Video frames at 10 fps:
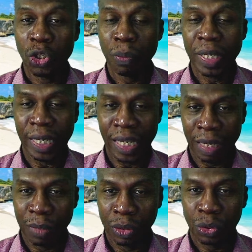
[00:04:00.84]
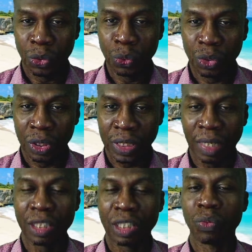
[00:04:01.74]
you be able to
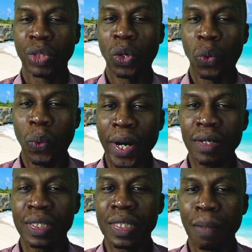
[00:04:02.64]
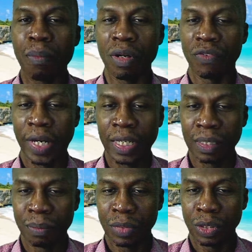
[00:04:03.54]
sell the required number of
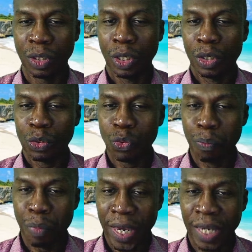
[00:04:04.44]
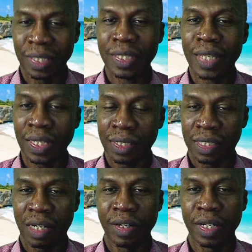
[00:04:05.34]
items to make the
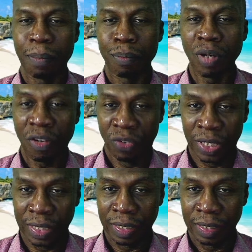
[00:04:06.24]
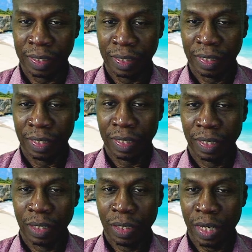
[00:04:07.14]
necessary profit
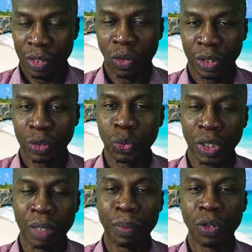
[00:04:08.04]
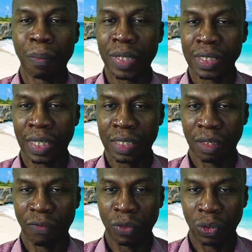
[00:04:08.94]
in order to keep your business
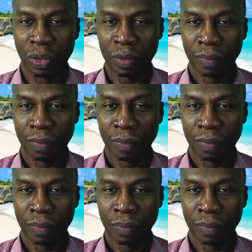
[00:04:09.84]
afloat?